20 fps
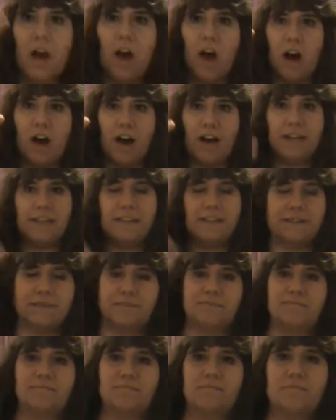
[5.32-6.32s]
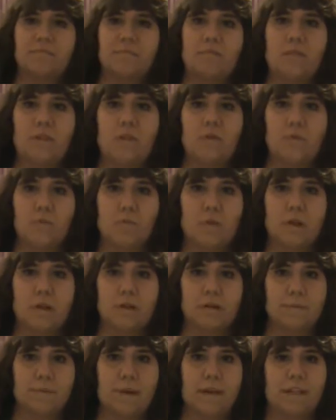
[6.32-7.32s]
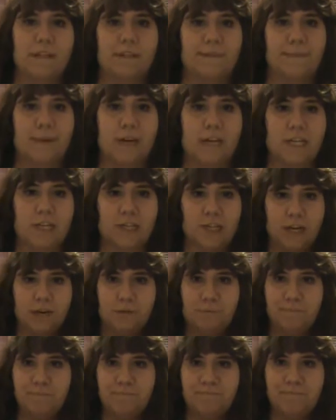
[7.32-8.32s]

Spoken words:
Hi, welcome back to my channel.